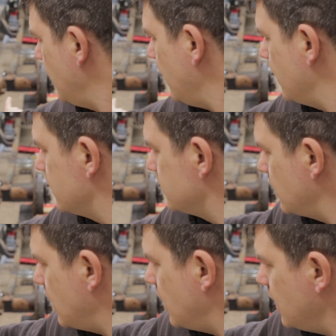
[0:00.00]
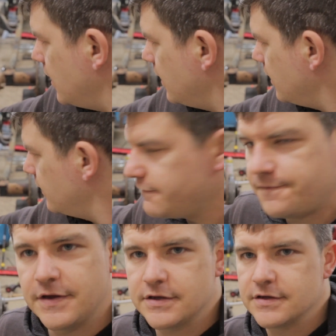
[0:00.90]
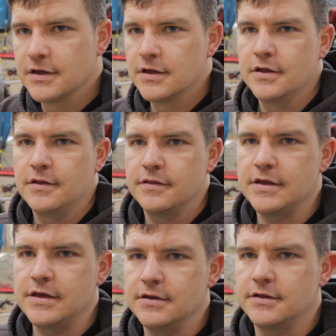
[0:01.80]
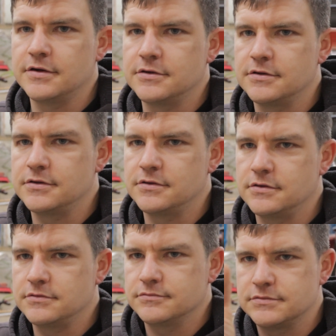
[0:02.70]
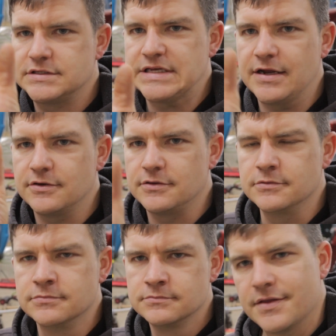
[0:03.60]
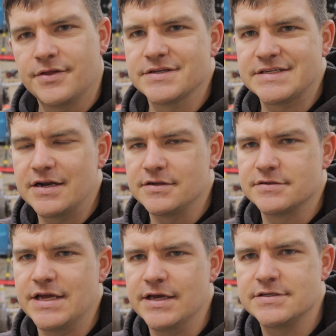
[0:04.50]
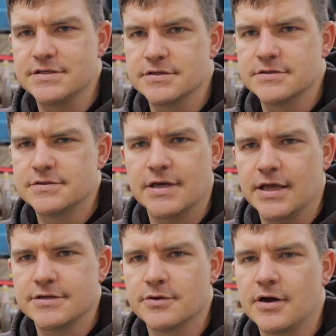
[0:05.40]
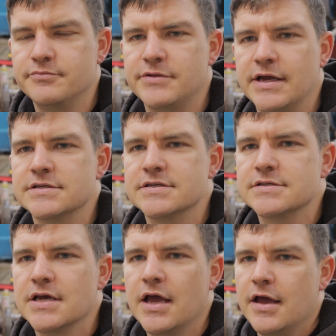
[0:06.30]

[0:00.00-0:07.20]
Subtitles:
and I fit the little saddle dinguses, I guess we'll call them dinguses,